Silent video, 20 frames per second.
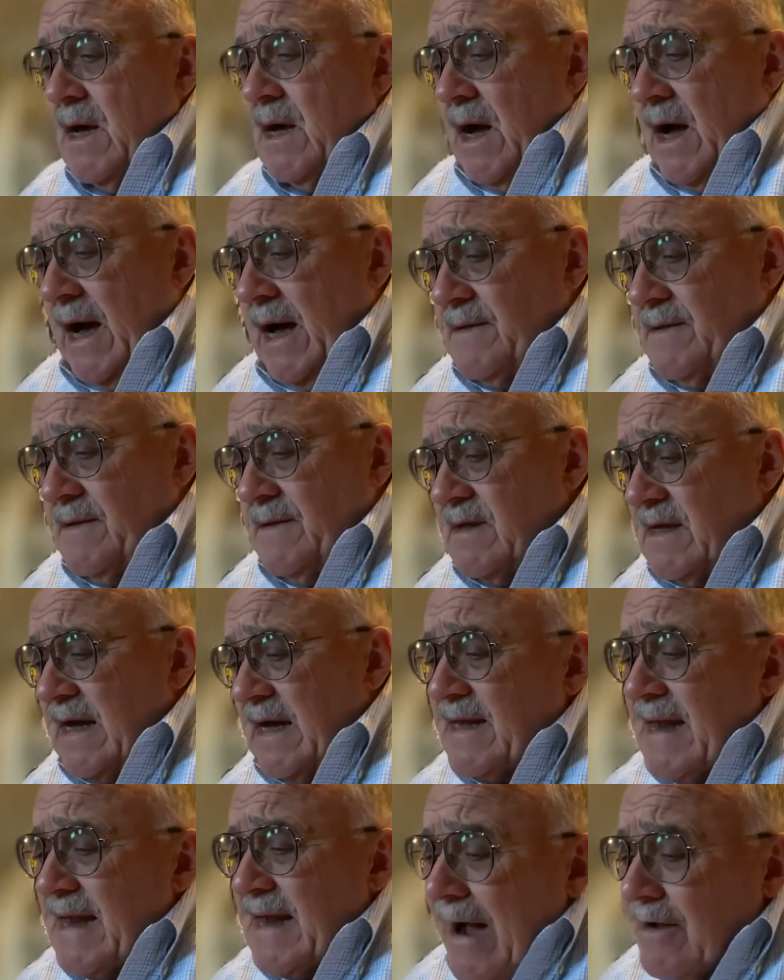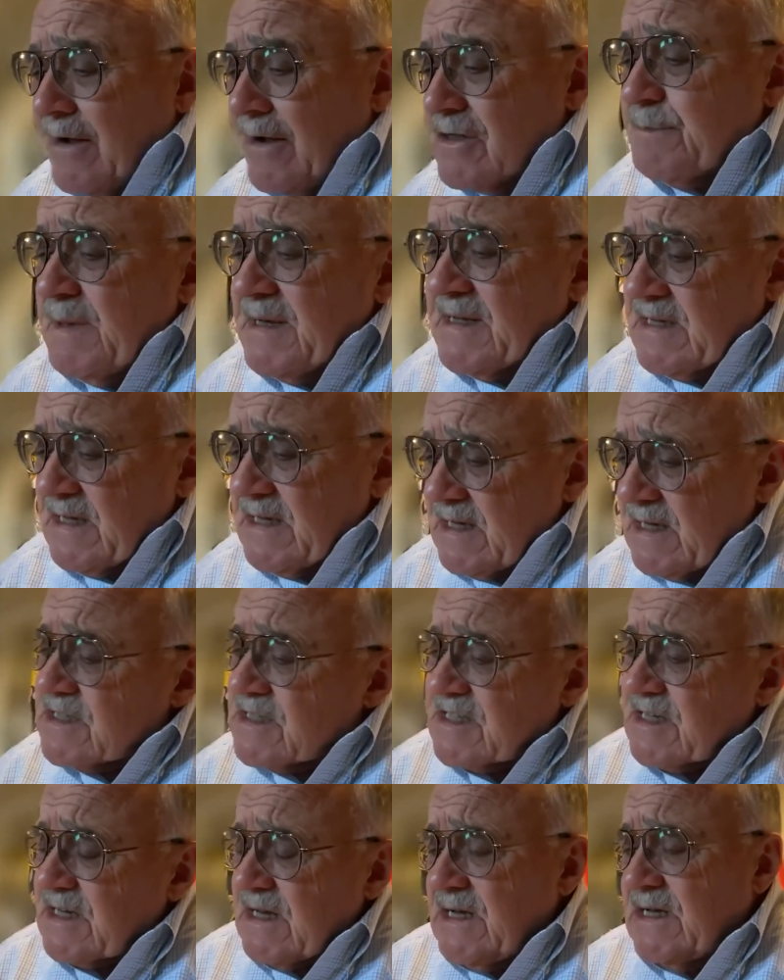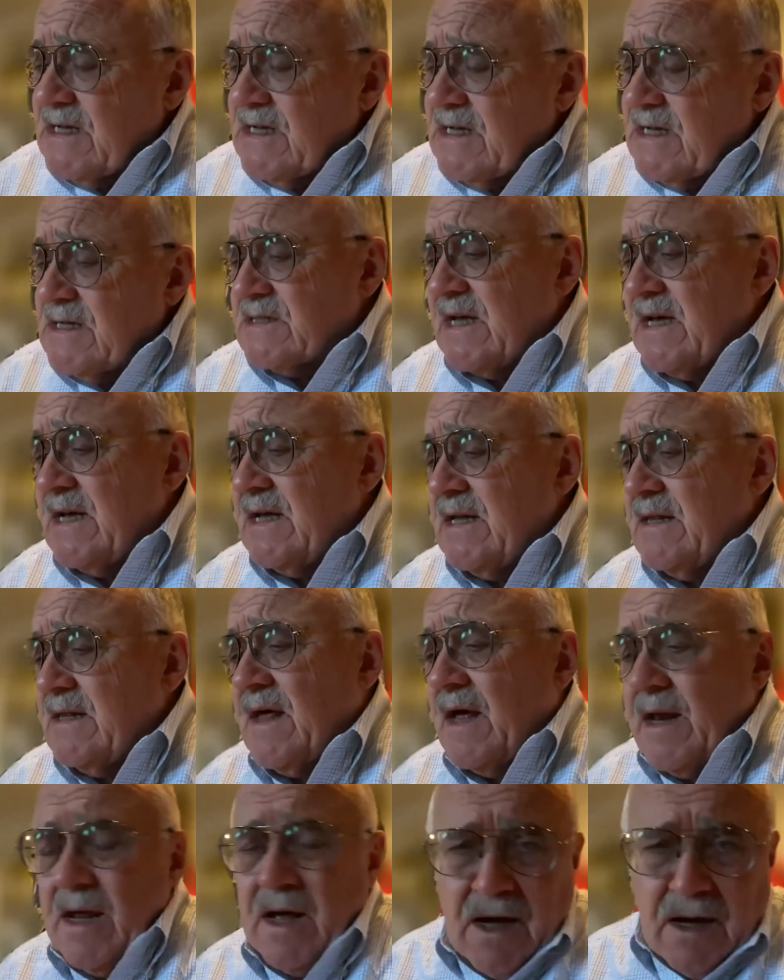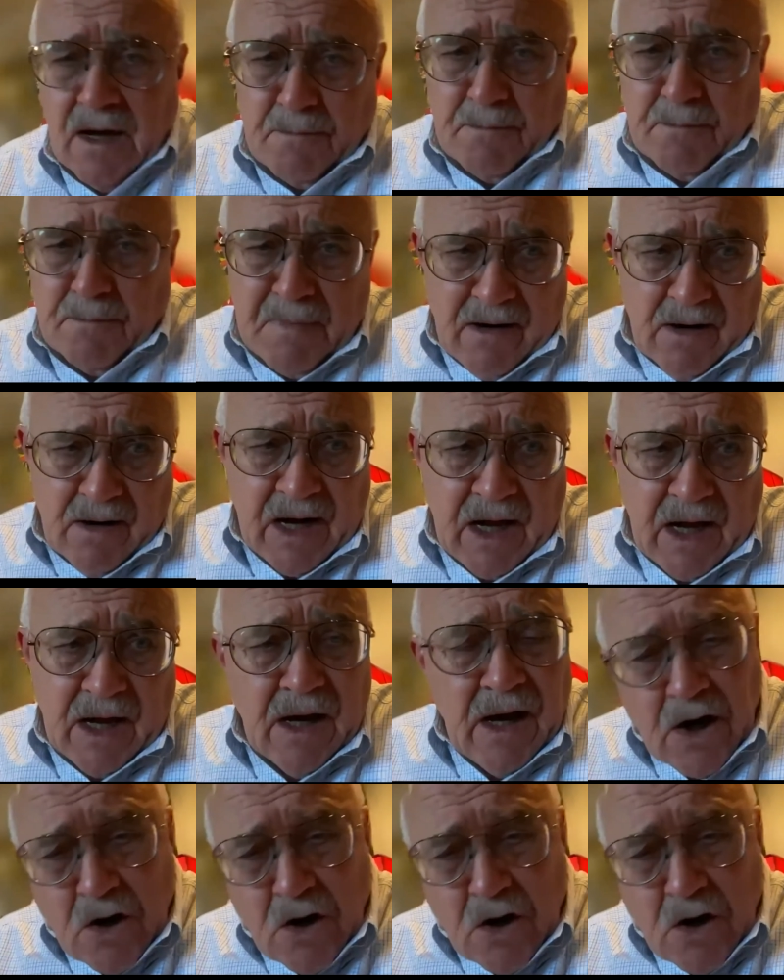And the announcement is indeed that America,